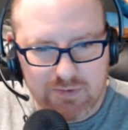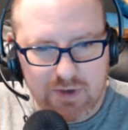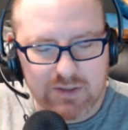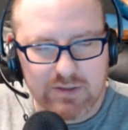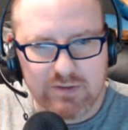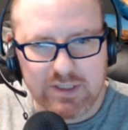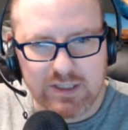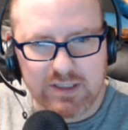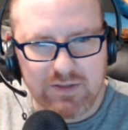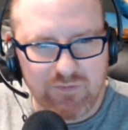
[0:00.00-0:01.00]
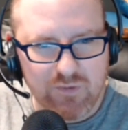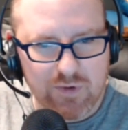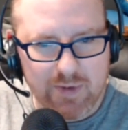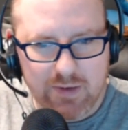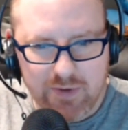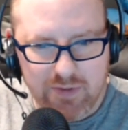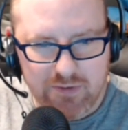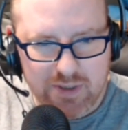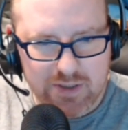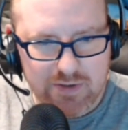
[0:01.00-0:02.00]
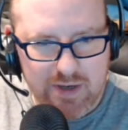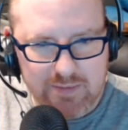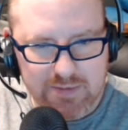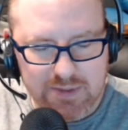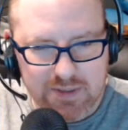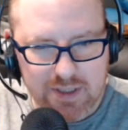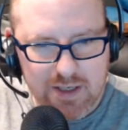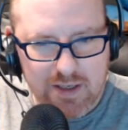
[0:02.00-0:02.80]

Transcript: uh, do 64-bit win 32 apps.